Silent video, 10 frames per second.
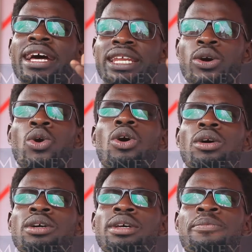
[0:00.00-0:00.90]
at a
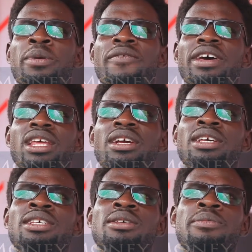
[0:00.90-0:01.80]
go,
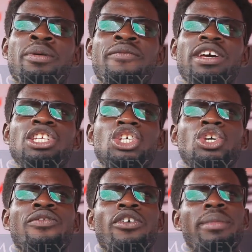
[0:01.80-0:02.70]
preventing
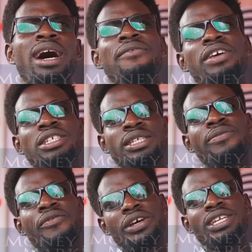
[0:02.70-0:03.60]
you from having
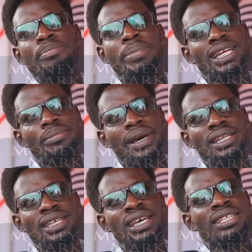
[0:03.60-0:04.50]
different
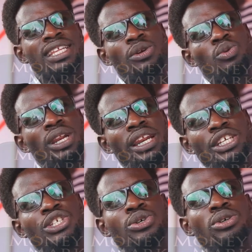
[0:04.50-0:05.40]
departments that will
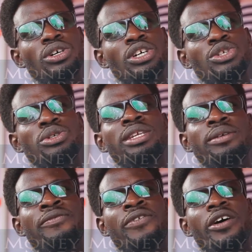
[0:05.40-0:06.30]
lead you to
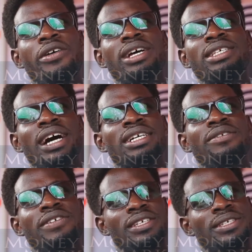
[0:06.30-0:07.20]
various
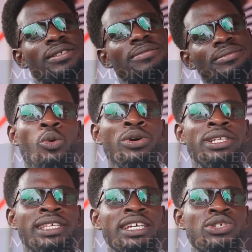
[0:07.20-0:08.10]
activities.
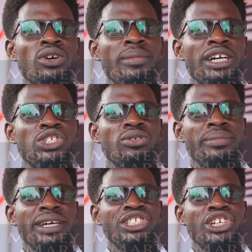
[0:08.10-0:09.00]
We tend so much
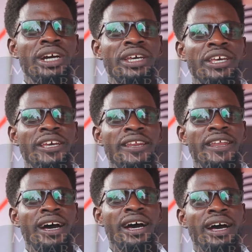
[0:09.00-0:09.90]
to measure
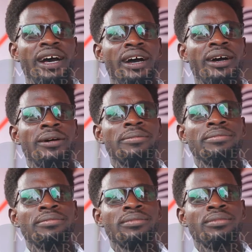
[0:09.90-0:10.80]
in
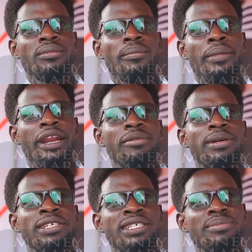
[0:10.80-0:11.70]

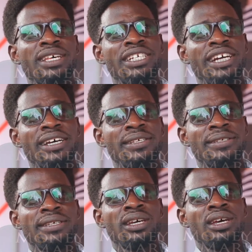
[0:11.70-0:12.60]
management systems such
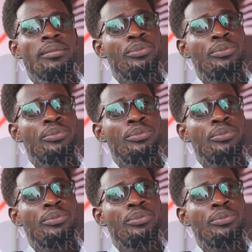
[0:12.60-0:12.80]
as